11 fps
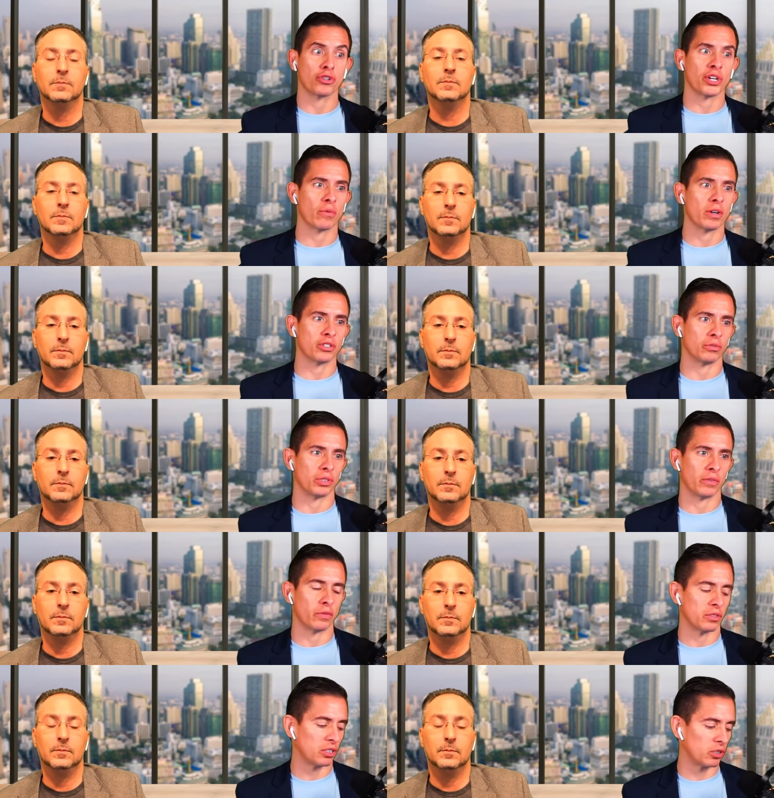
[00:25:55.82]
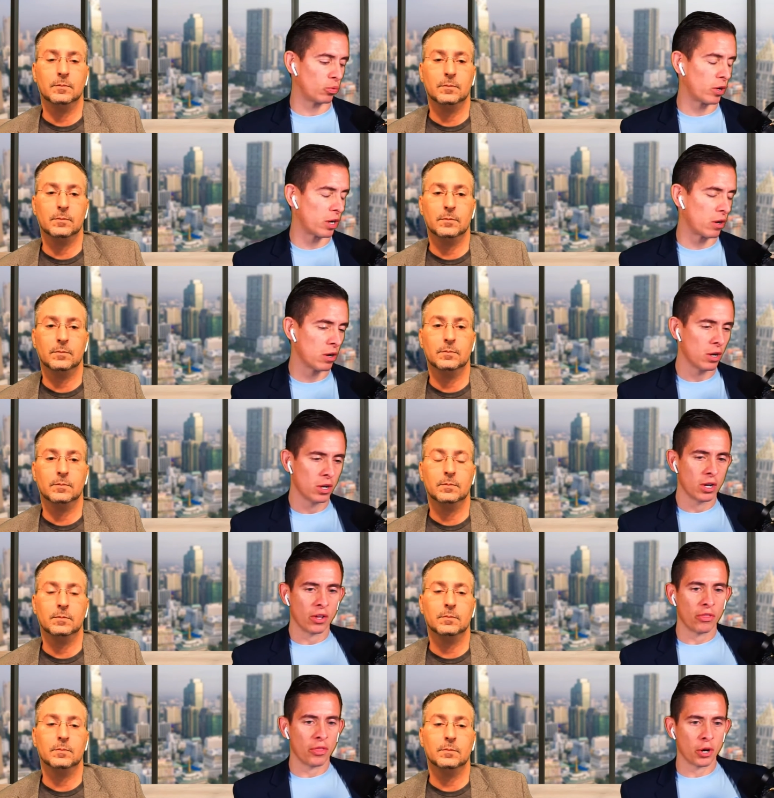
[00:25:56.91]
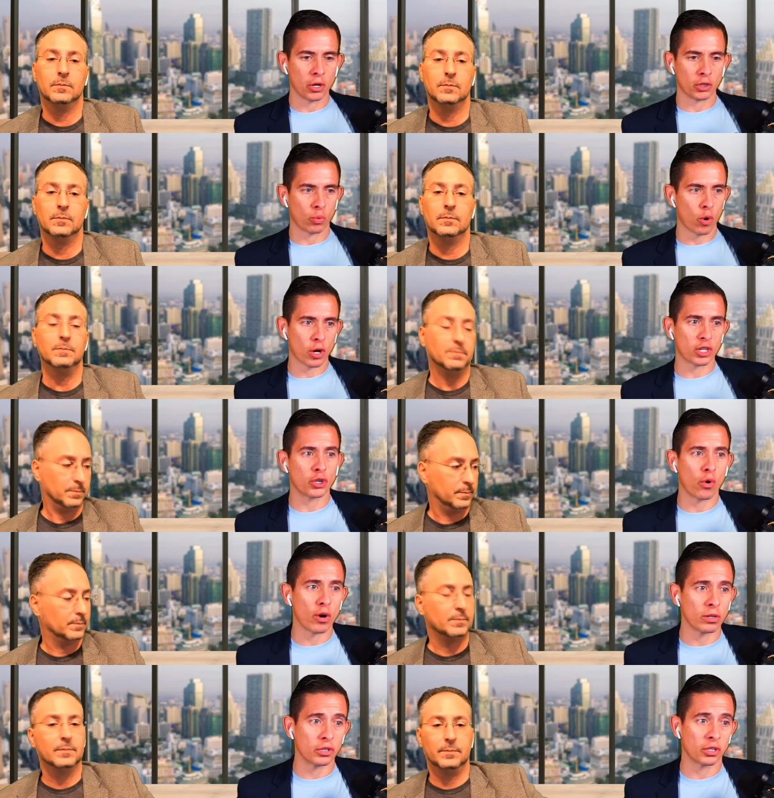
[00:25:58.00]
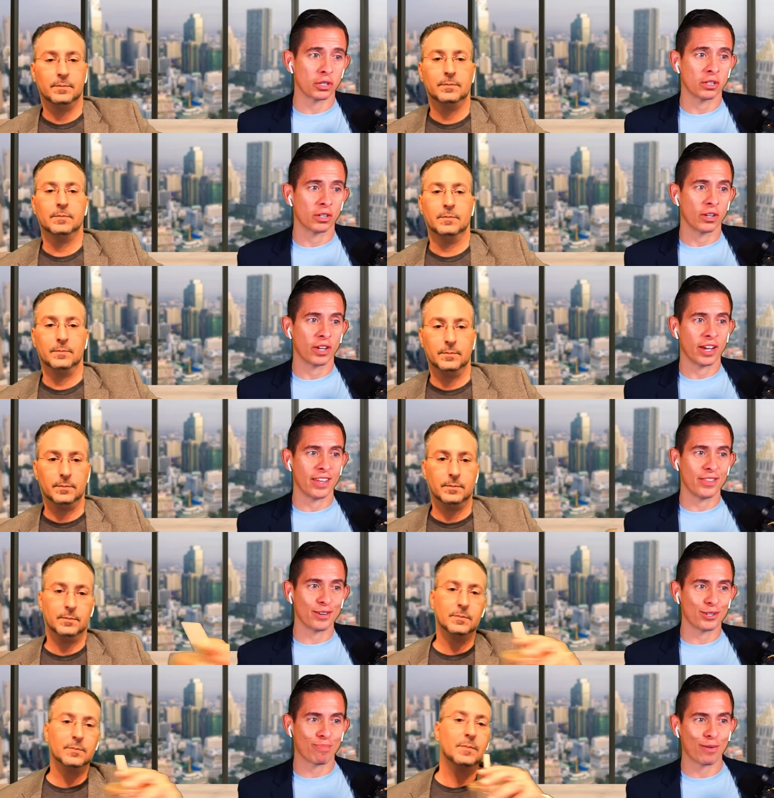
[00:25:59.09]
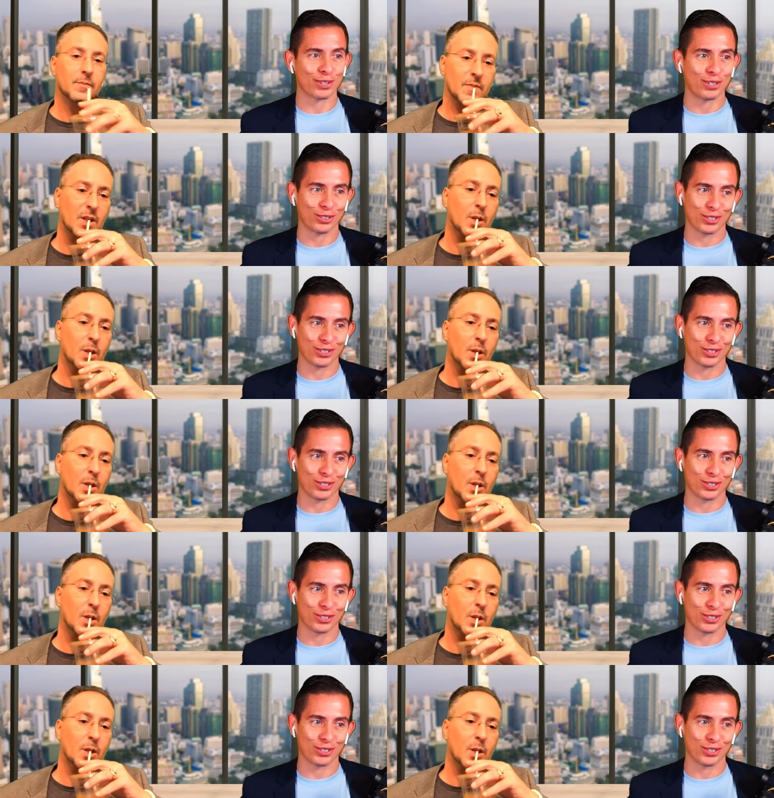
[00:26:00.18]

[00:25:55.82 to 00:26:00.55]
Speaker 1: generational differences where there's work George and there's personal